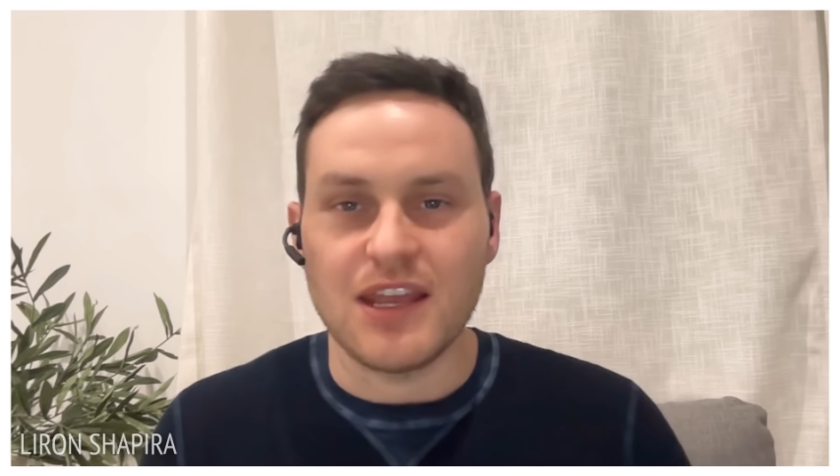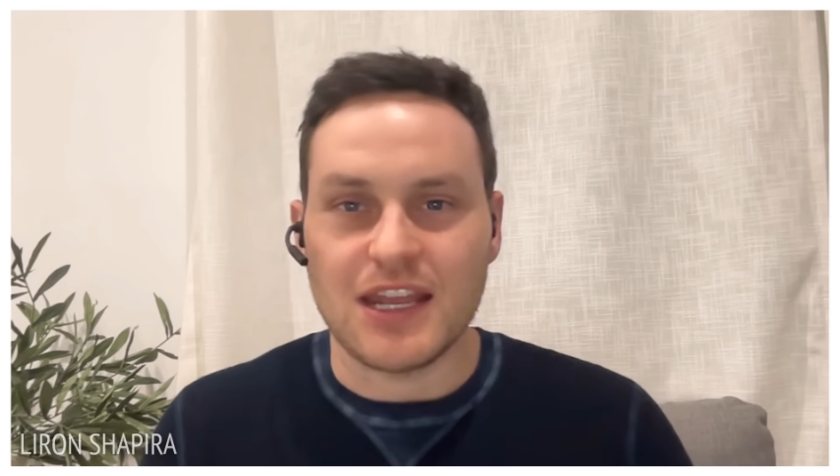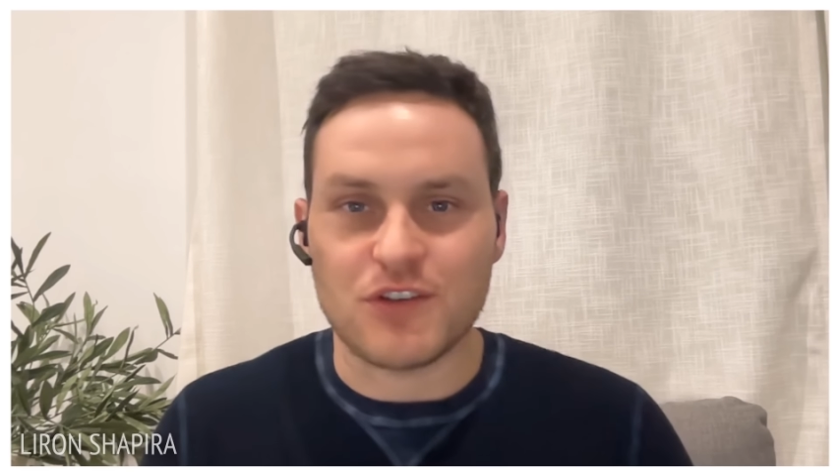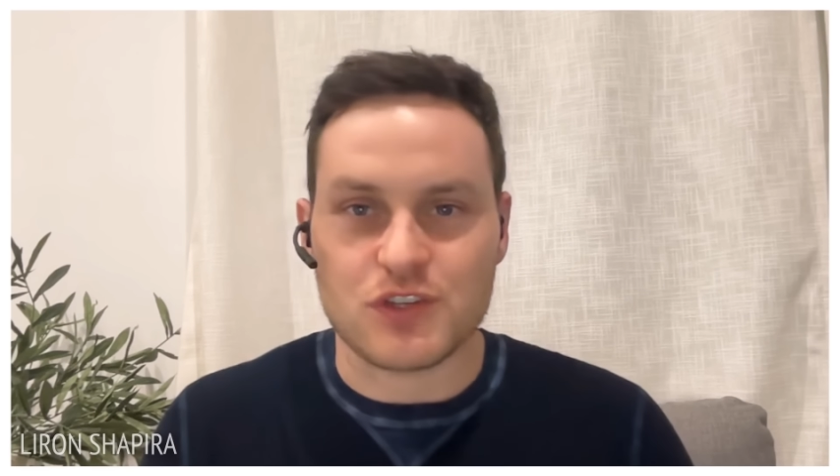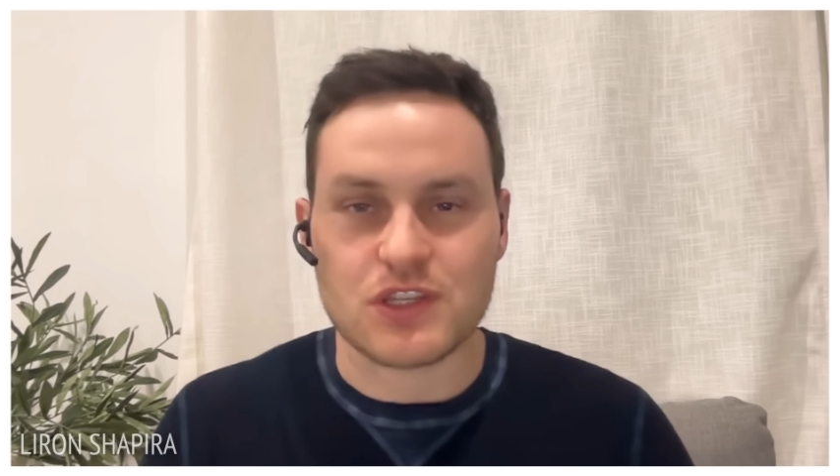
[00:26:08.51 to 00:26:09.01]

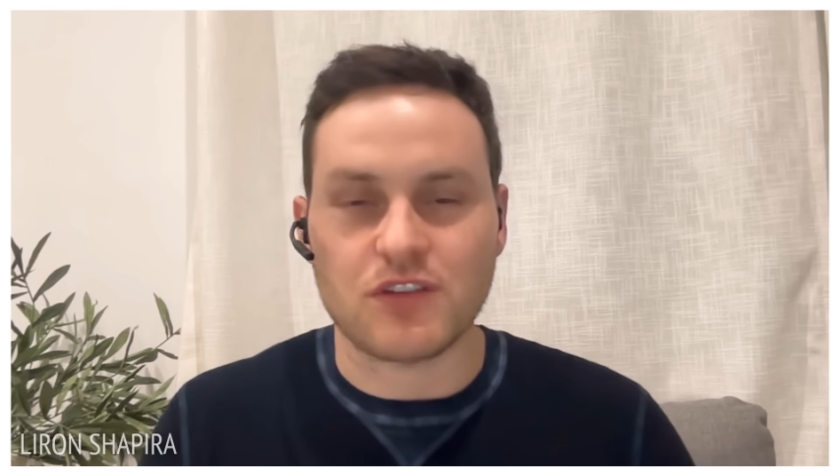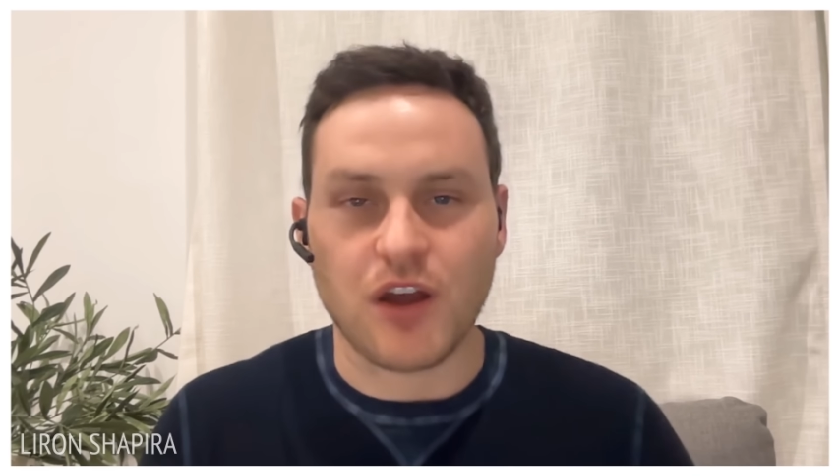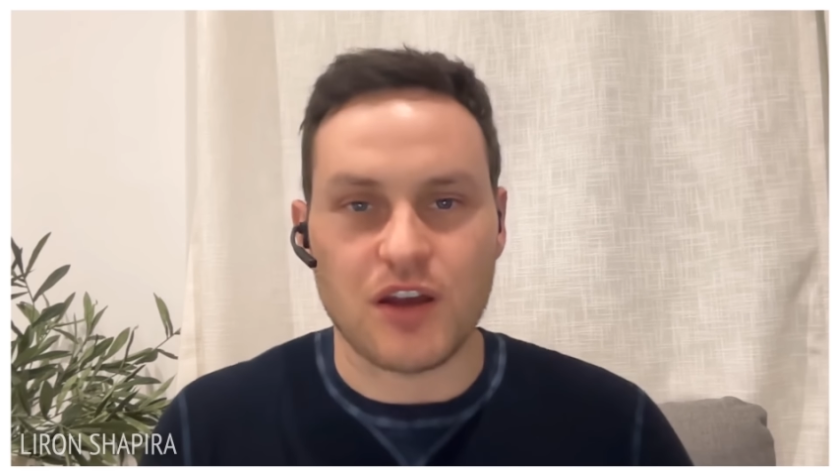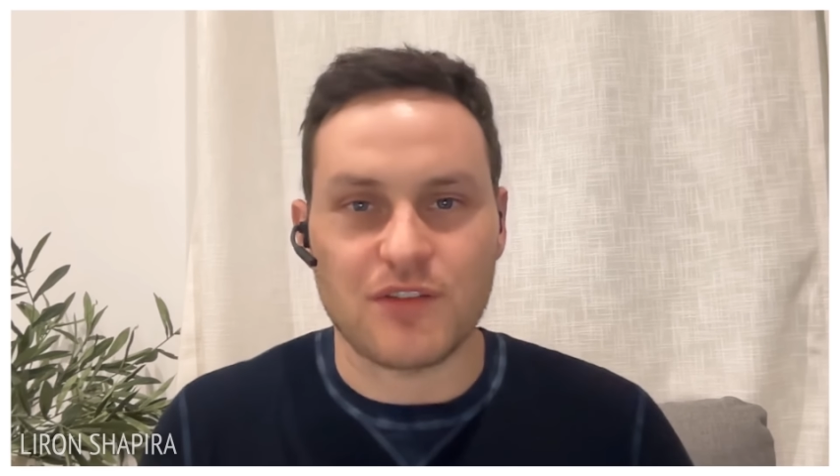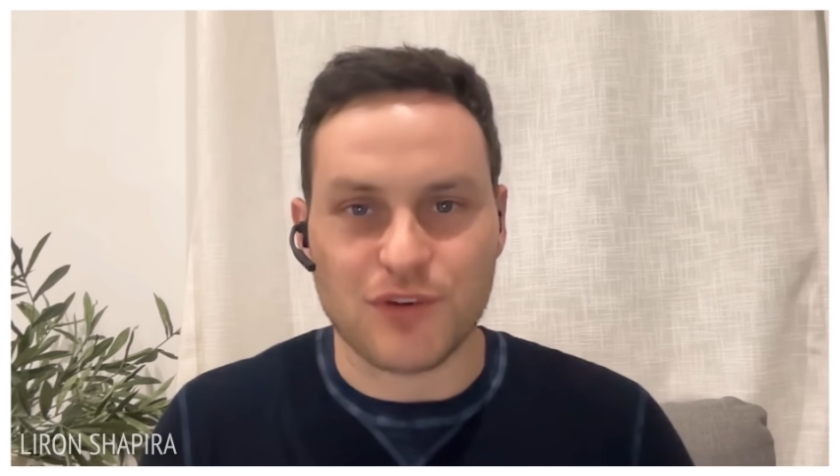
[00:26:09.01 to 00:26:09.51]
It's just a
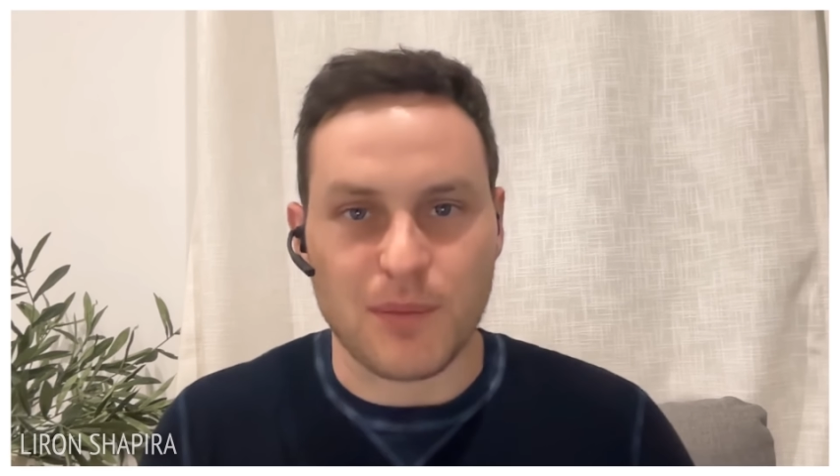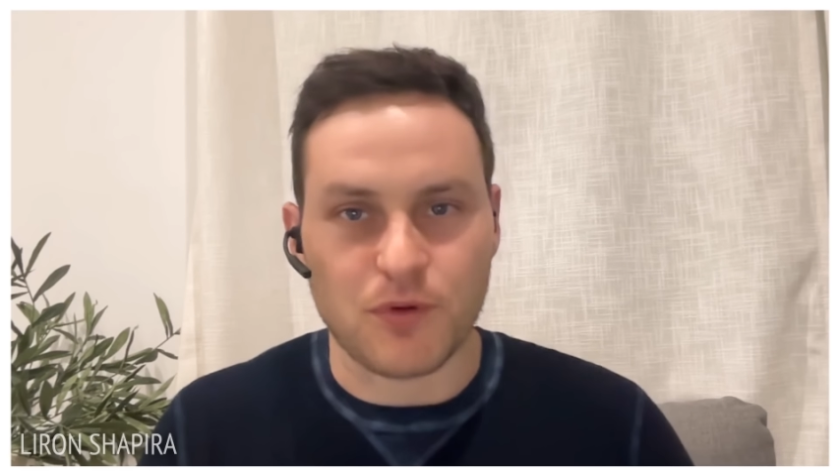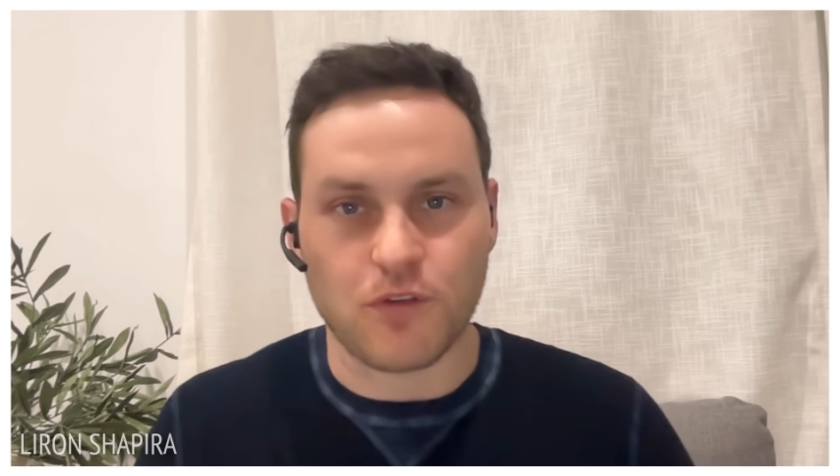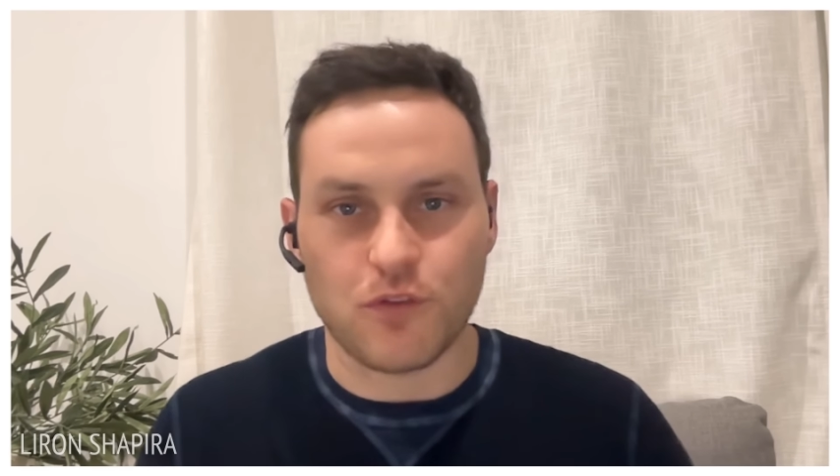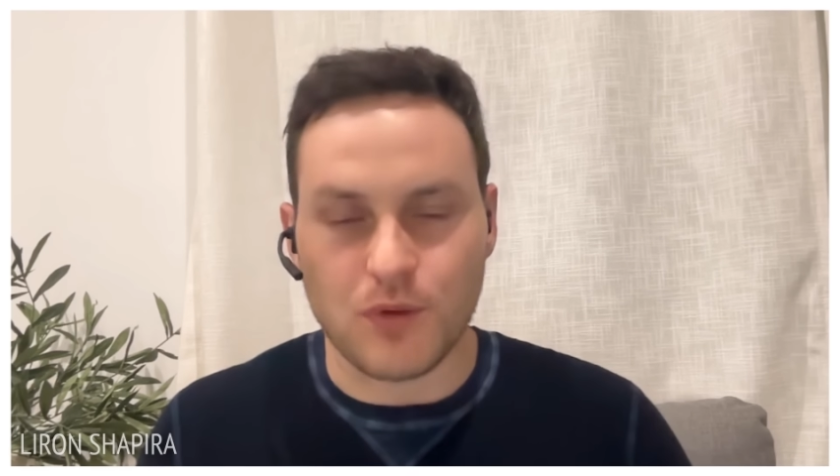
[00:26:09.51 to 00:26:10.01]
ton of
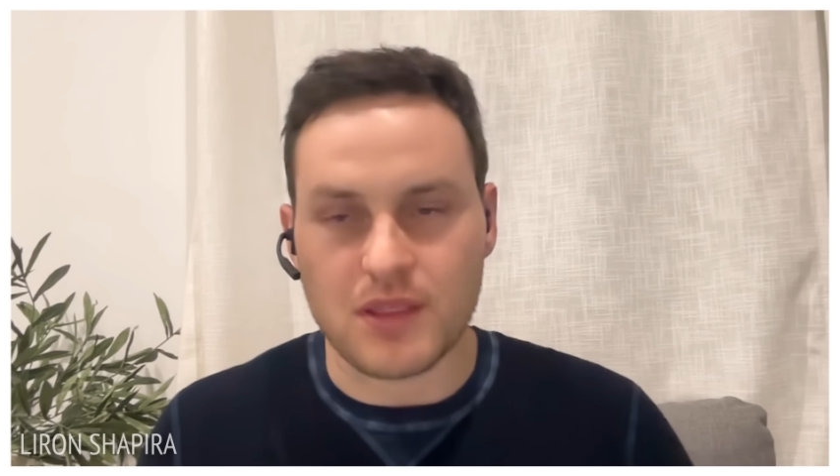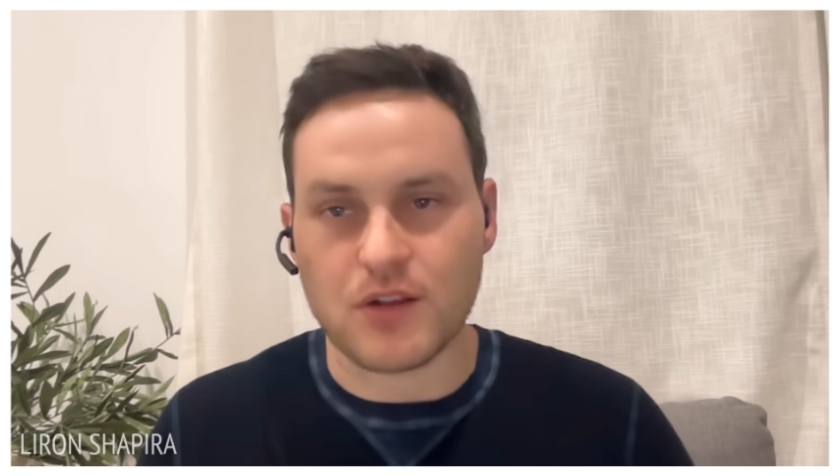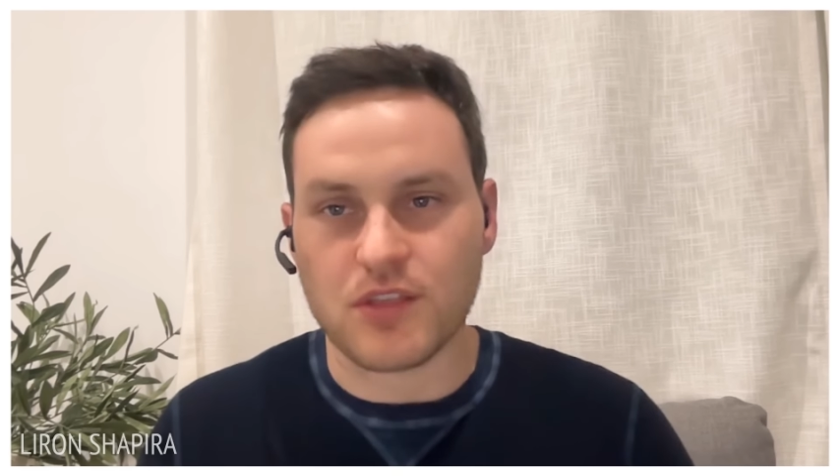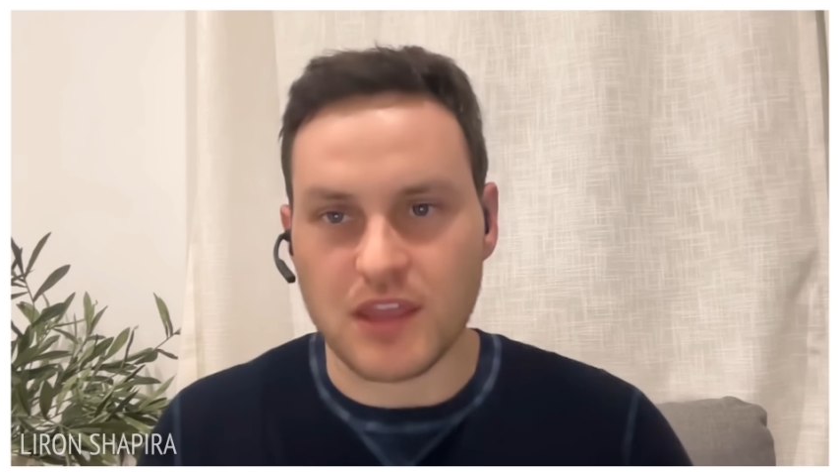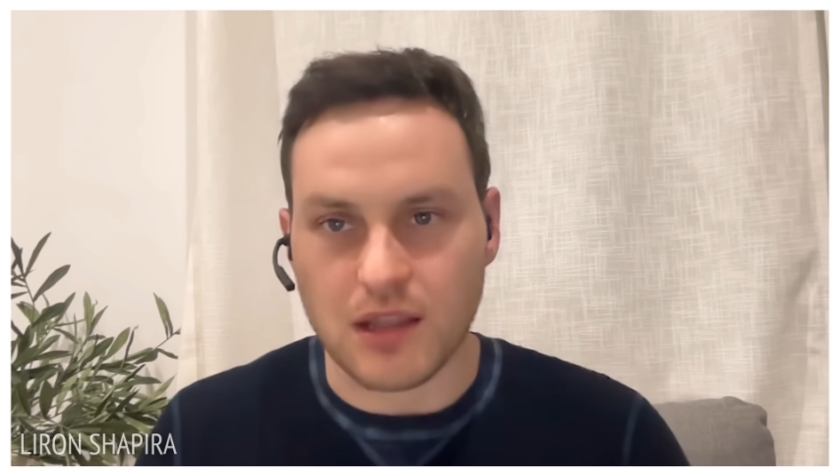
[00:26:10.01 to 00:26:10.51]
numbers doing
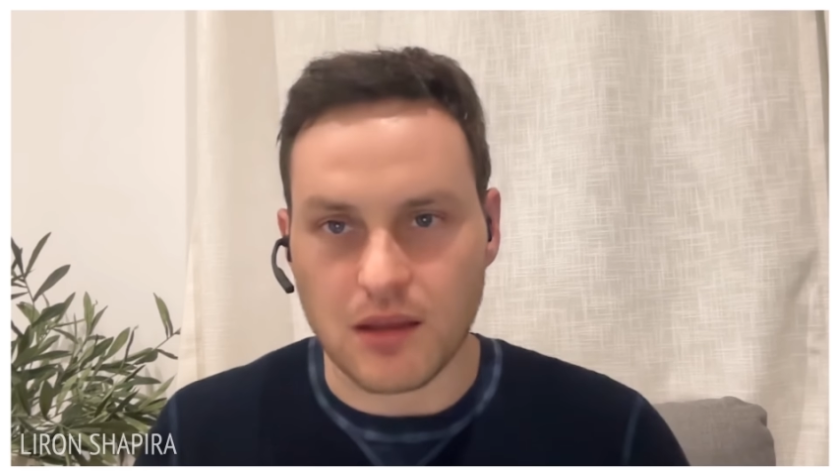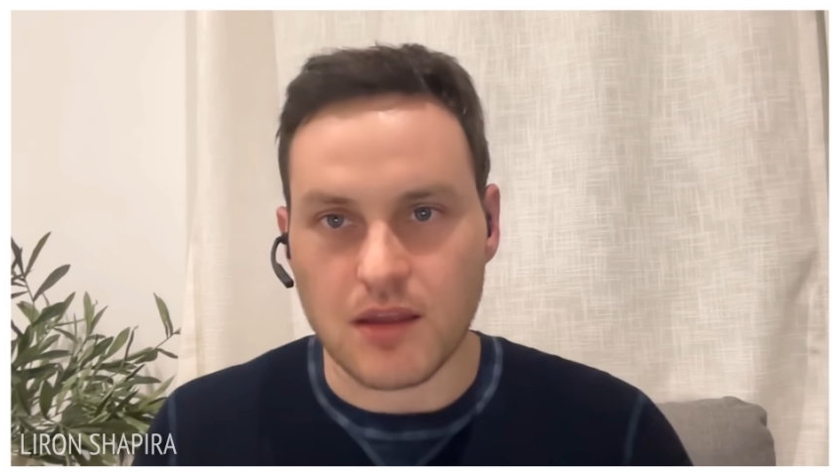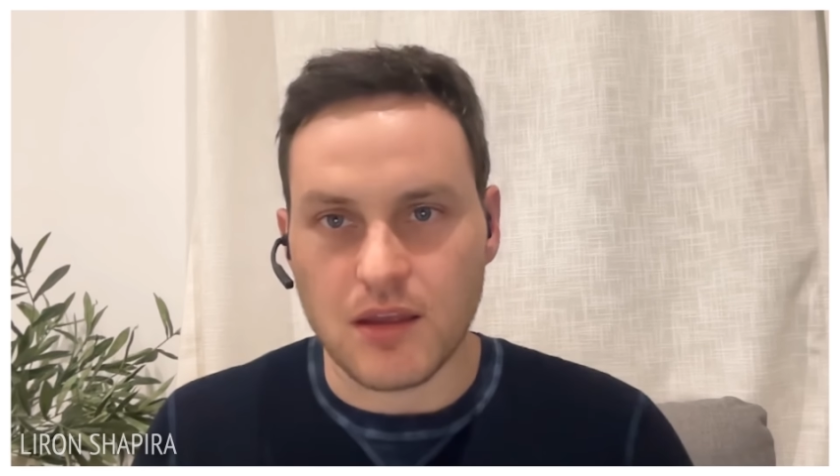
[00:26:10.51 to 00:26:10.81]
their thing.